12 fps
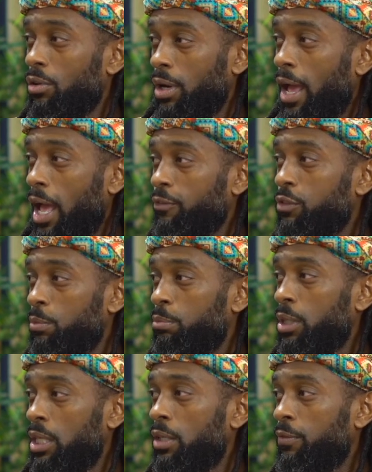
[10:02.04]
going to have to
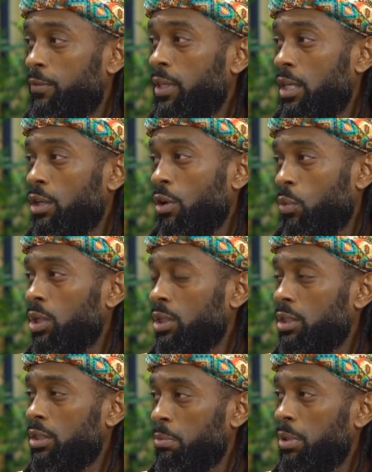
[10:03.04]
be vegan or
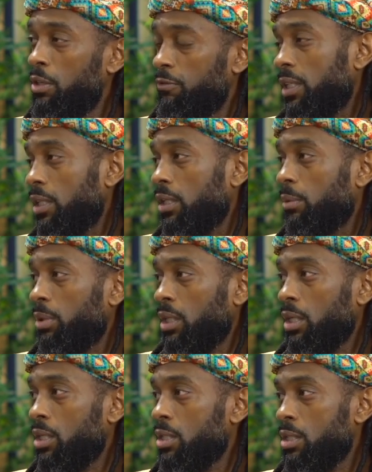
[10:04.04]
willing to be vegan,
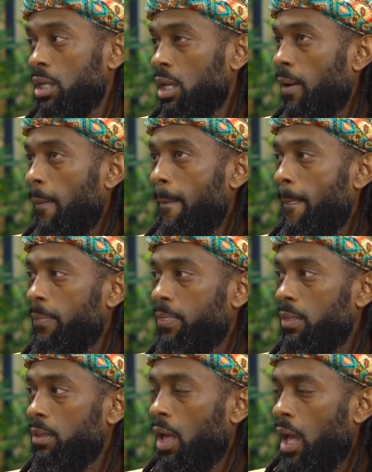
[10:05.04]
because
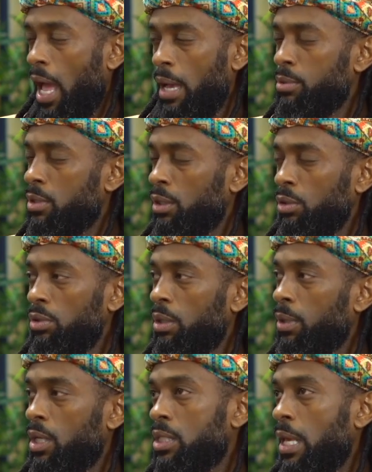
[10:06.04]

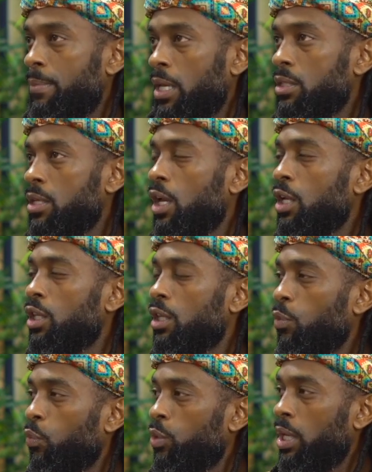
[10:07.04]
absolutely, because that means
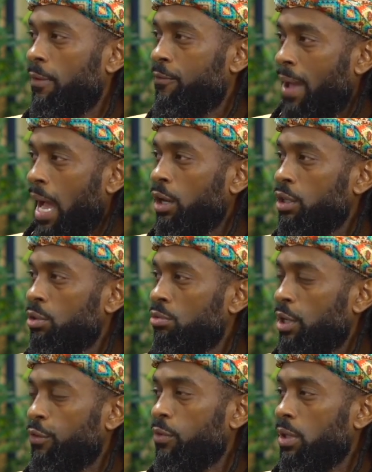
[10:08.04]
we value
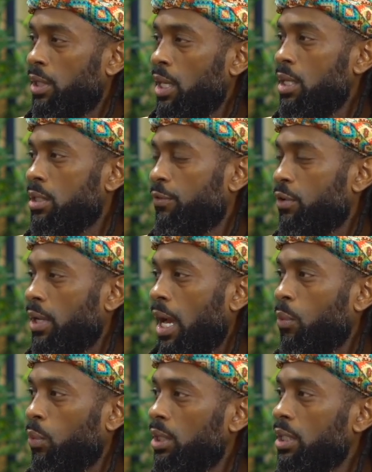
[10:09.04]
different things if you're
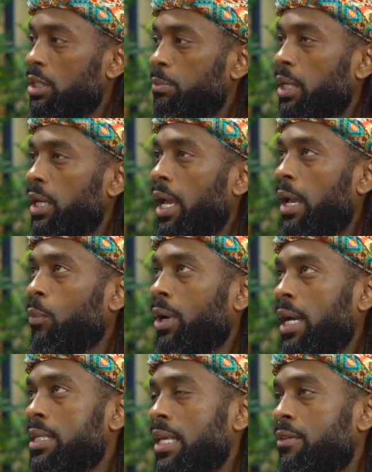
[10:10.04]
not willing to be. And
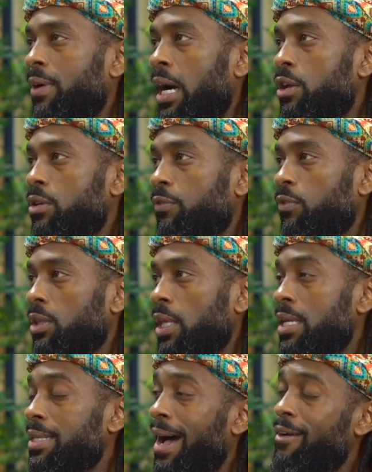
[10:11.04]
when I say value different
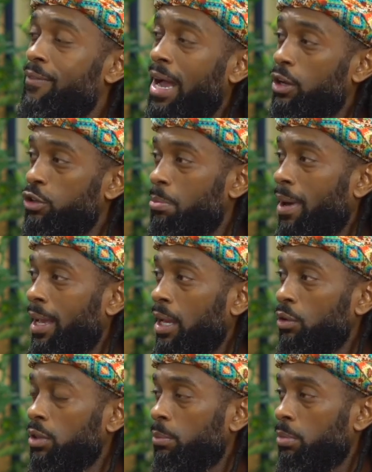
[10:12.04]
things, I value my
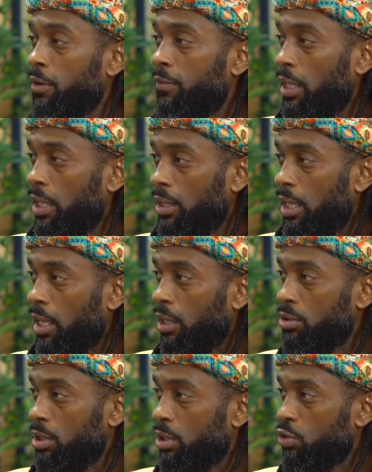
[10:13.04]
health above anything
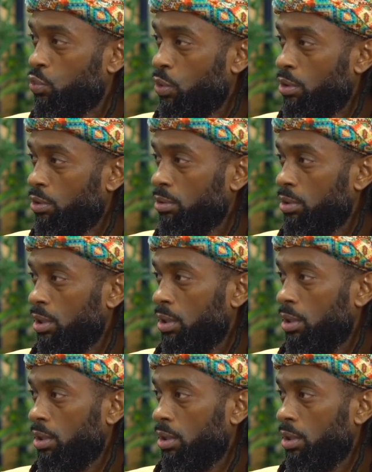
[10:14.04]
else in this world.